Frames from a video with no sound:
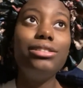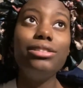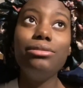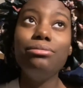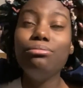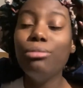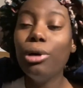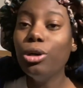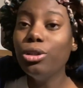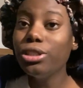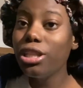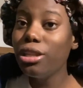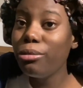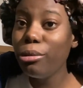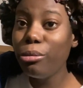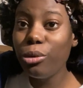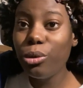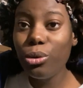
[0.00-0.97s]
most of the
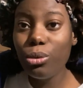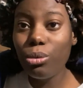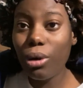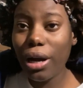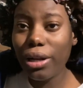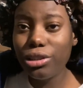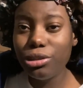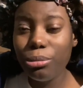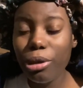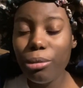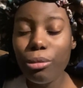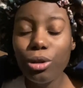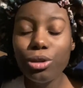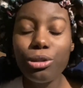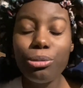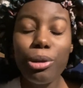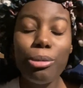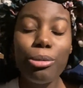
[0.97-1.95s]
people who watch me, most
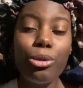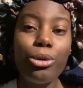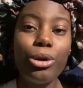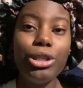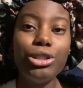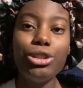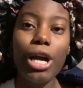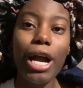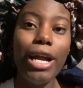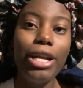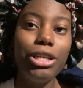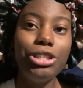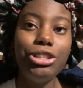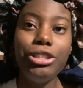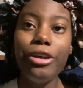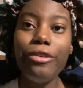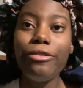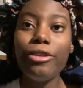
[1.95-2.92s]
of the people who are trying to
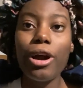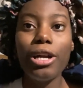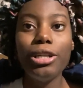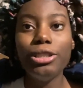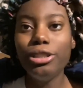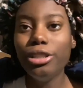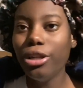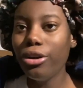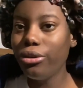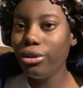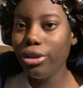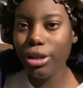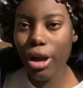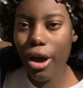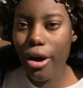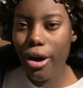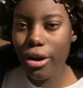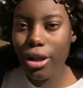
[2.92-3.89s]
shift are still
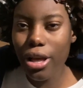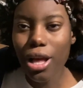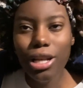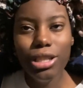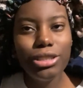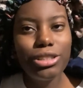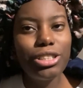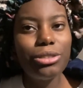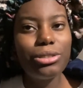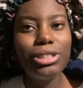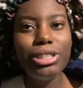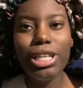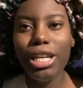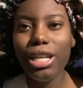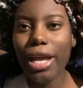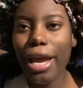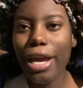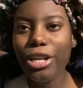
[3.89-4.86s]
young, still
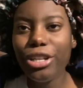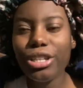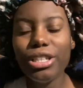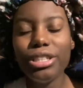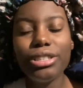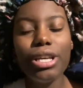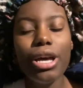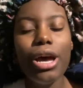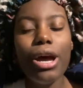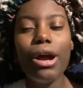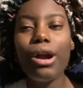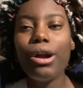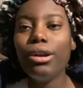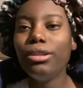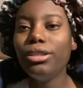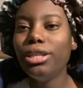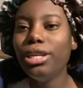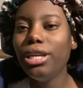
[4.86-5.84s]
teenagers,
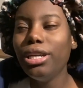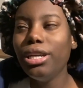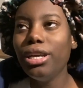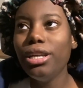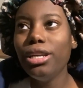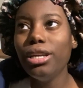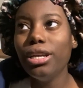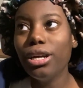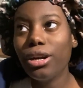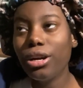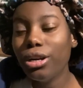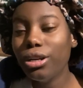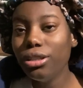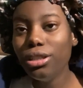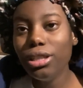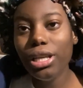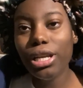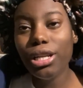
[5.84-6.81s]
early
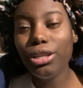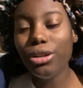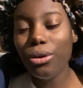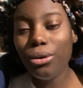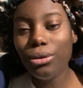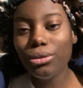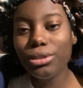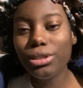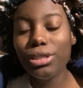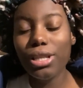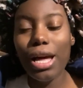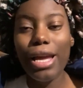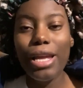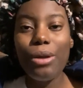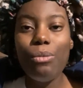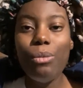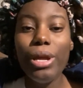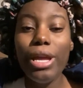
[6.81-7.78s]
adults.
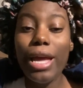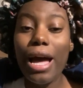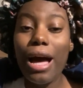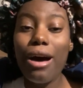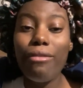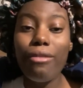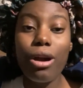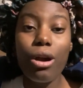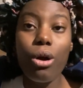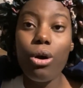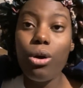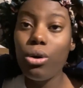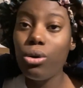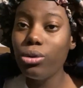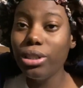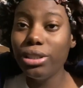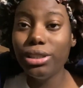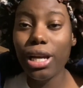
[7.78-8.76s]
Like, we have our
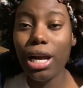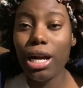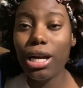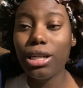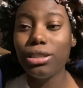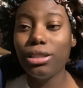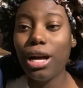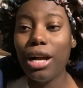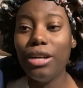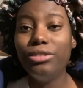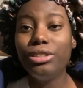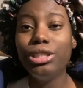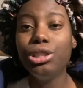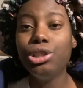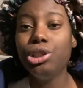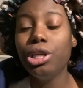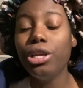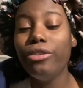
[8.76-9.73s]
whole entire lives
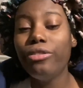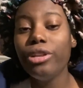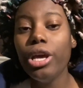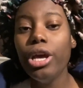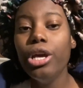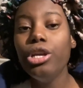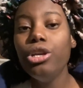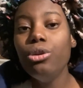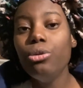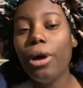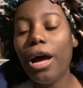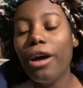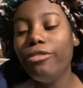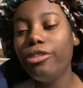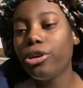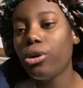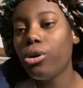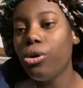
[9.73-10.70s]
to shift. You have
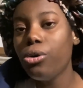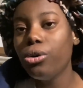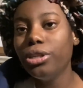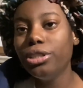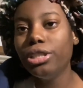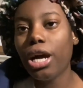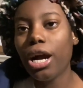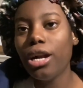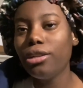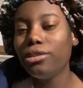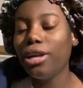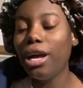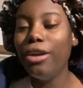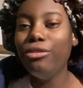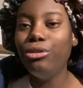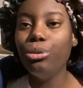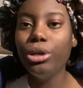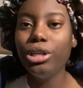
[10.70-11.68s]
your whole entire
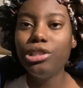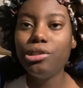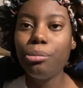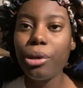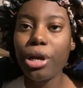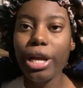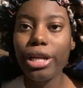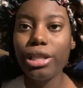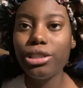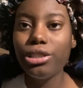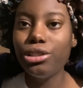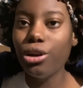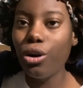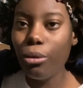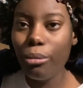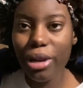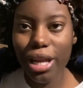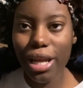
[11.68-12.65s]
life to experience
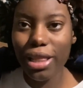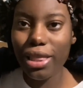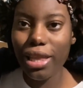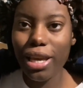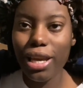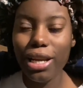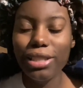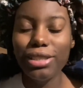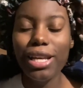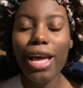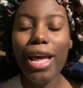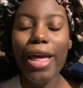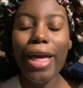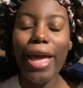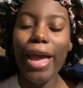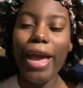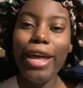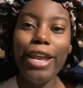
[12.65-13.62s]
so many things,
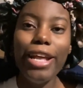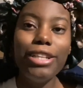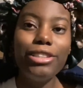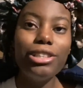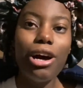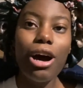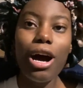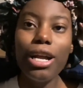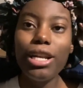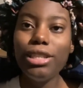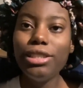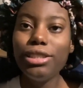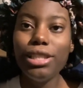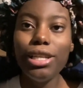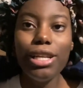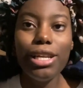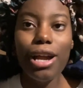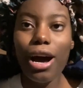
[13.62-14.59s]
and it's
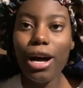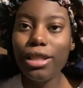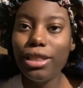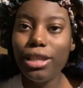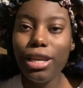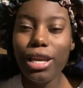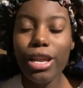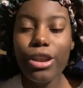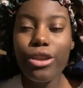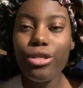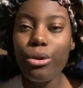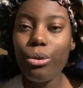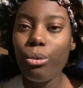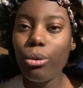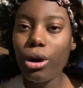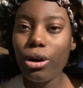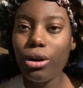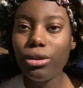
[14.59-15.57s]
honestly not the end of the
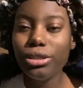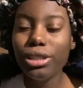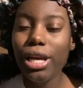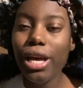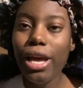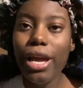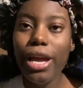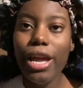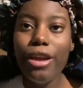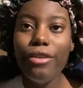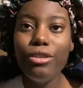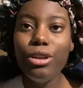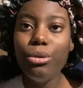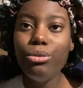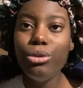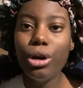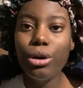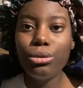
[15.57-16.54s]
world if
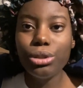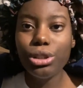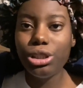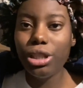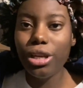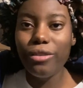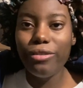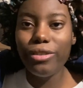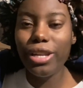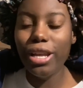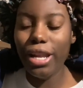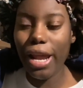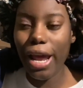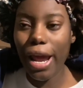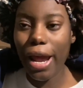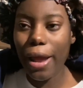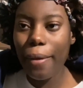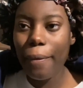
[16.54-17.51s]
you don't shift
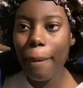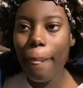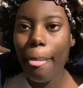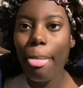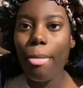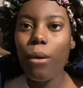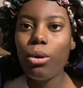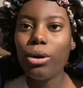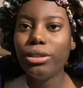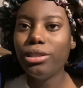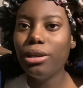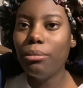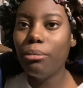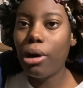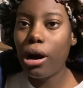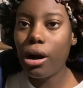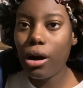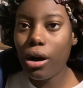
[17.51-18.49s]
today or
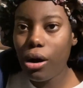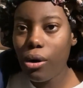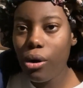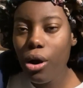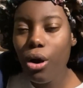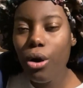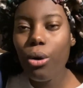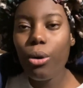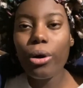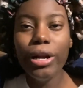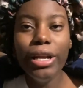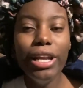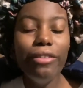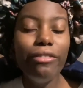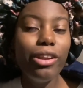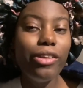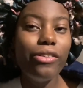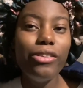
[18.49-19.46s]
tomorrow or
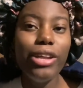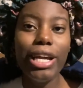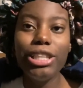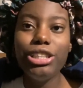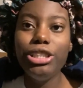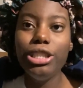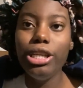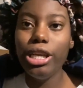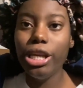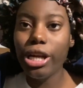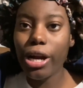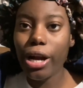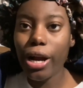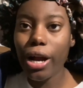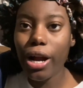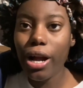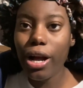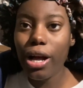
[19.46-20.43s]
even in the next
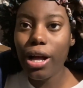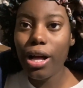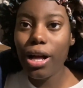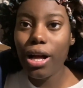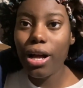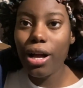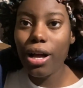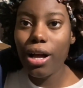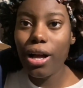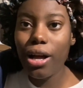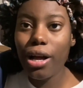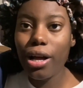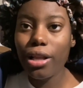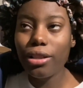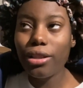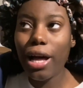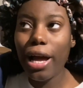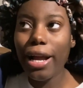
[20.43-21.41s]
year.
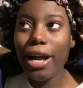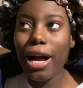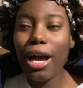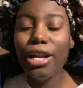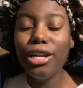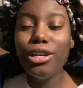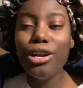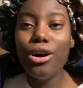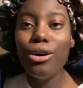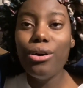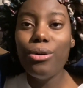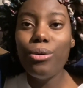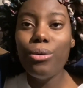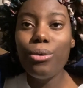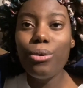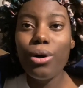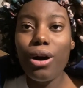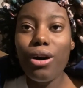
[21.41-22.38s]
Like, I
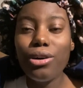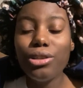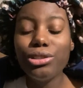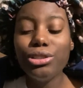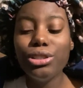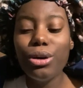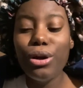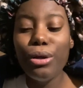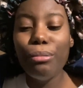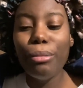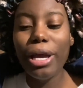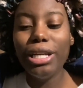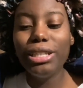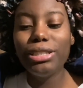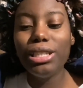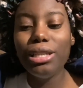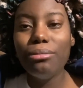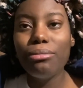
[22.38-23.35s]
know also it may
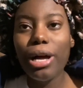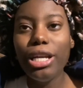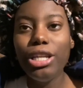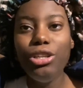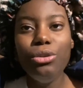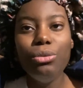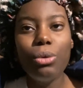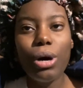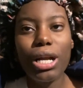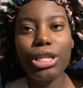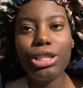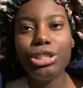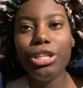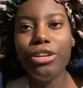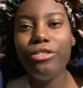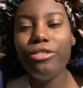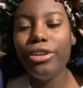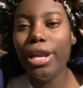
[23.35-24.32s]
seem like you want to
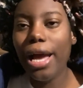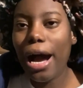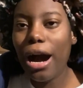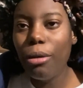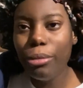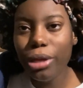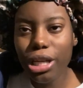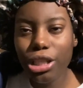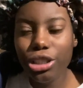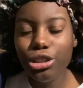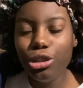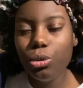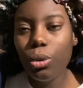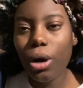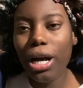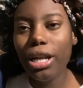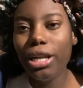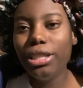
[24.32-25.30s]
shift now because you
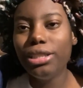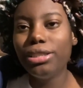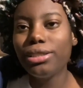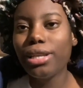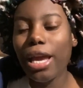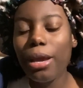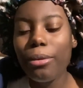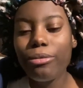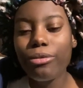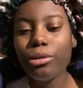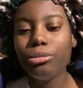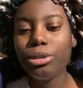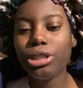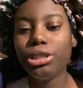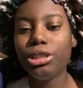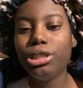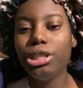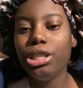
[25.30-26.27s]
want an escape from
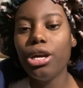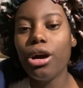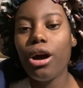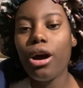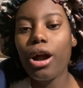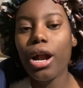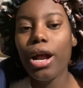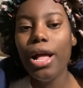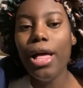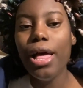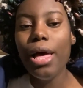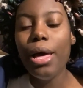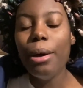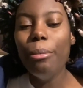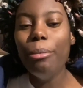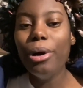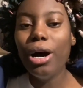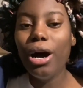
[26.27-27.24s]
your CR,
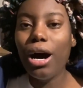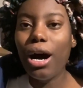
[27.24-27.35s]
but